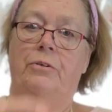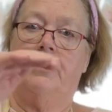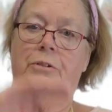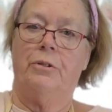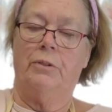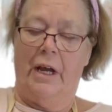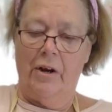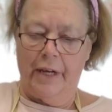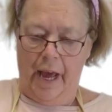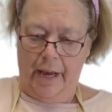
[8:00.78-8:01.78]
doing a
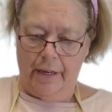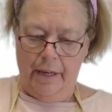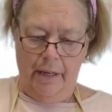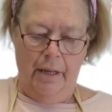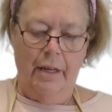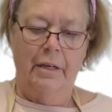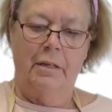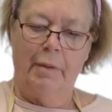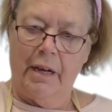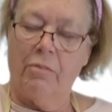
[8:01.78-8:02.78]
2-layer cake.
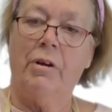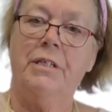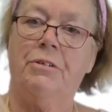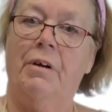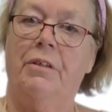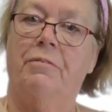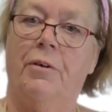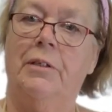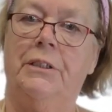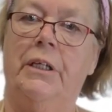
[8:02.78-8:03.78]
You make a ridge around the
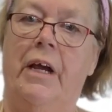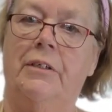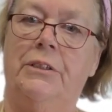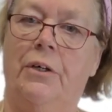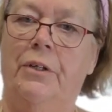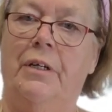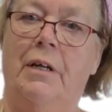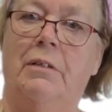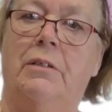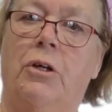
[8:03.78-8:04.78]
first layer so that
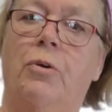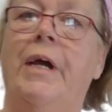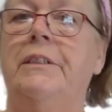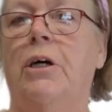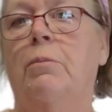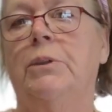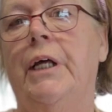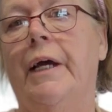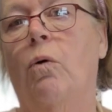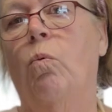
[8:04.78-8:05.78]
it creates almost
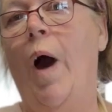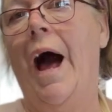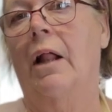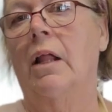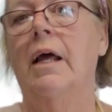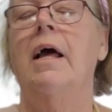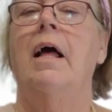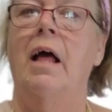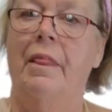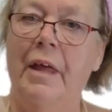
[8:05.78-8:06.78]
like a well.
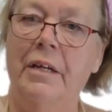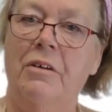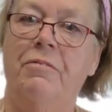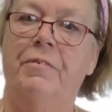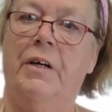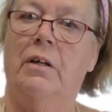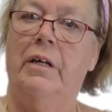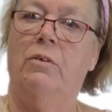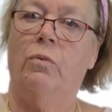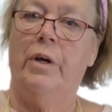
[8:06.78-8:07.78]
And then you fill
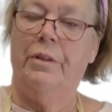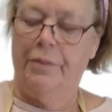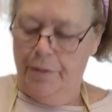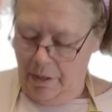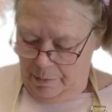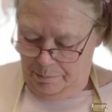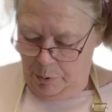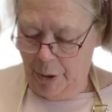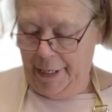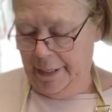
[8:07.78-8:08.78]
it with the
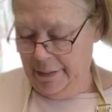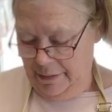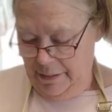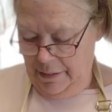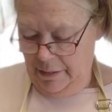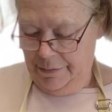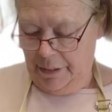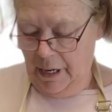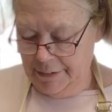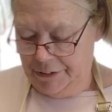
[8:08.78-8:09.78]
pudding, the
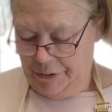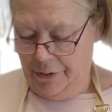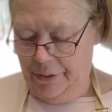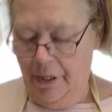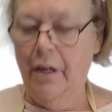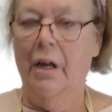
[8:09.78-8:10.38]
custard,